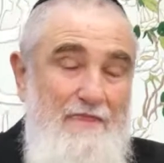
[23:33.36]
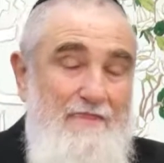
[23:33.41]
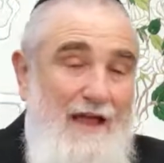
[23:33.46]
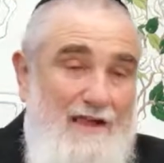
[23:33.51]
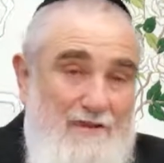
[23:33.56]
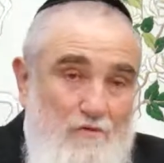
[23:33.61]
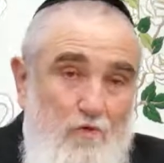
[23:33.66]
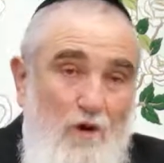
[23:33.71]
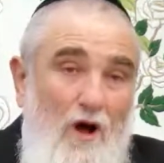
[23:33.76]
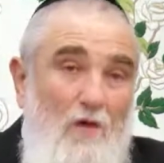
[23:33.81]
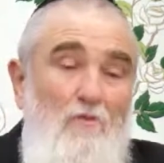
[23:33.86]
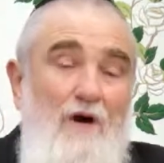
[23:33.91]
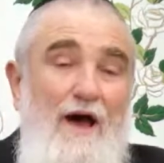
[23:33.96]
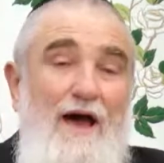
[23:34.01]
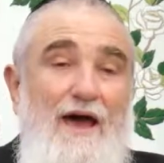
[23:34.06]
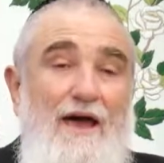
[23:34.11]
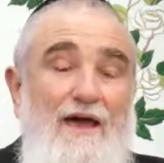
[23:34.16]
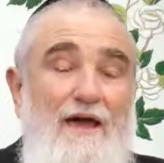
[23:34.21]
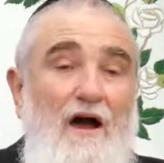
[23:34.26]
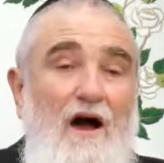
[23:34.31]
That's one
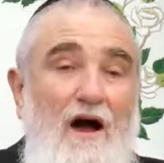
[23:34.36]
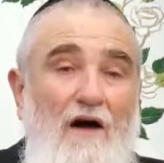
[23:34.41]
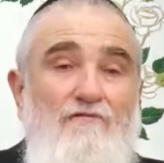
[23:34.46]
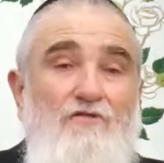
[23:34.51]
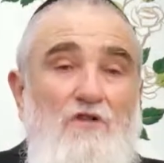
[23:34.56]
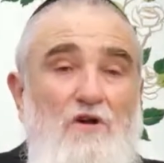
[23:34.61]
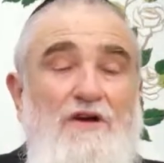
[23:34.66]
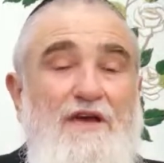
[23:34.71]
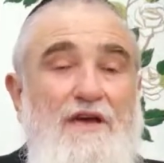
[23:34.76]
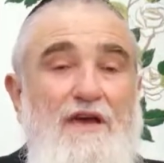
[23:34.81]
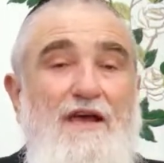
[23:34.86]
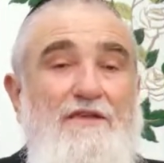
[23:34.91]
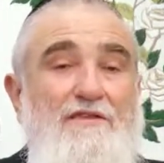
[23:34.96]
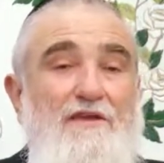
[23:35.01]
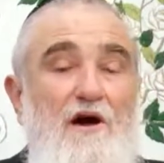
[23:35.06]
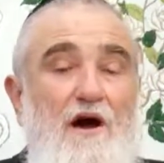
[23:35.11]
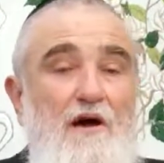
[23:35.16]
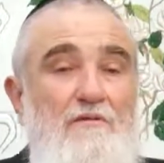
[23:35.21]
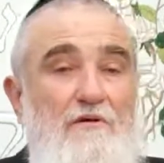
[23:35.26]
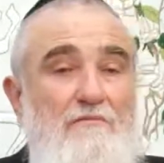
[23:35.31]
way of looking at
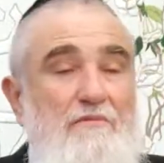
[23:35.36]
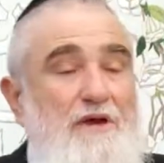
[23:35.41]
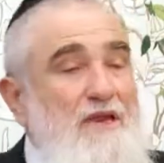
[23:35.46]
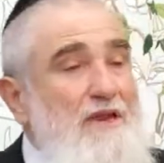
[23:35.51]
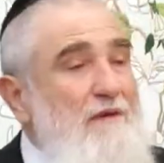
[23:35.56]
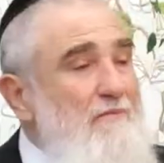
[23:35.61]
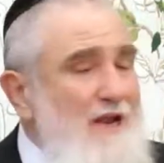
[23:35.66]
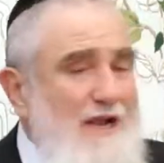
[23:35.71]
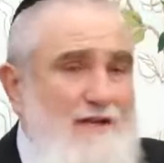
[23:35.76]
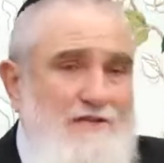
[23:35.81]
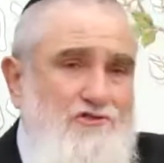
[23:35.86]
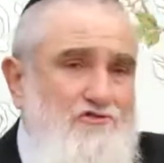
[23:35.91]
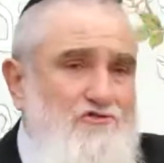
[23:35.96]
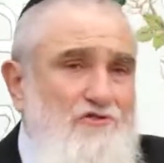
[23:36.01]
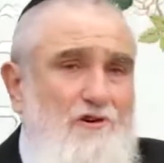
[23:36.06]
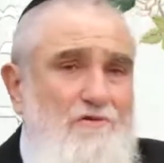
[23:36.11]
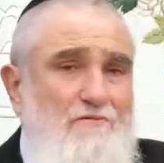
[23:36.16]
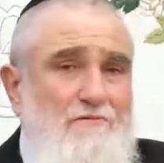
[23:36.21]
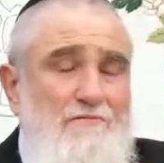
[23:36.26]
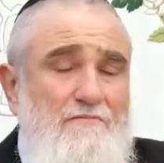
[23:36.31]
the Arba Minim, and it's
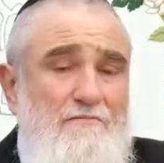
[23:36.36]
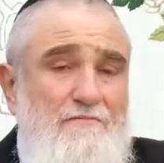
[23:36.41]
true.